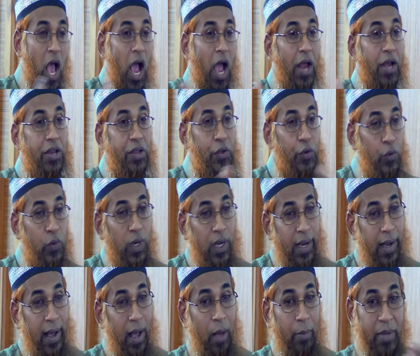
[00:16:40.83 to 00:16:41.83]
and you
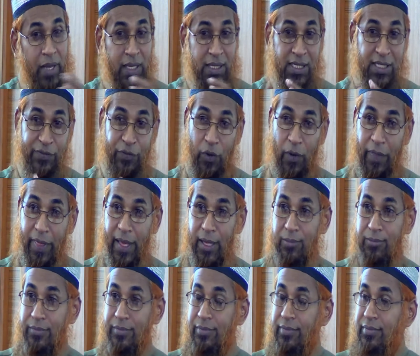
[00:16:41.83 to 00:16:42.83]
are garments for
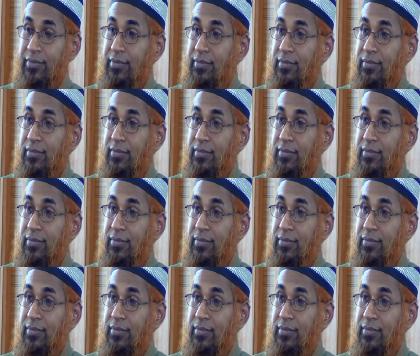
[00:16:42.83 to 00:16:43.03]
them.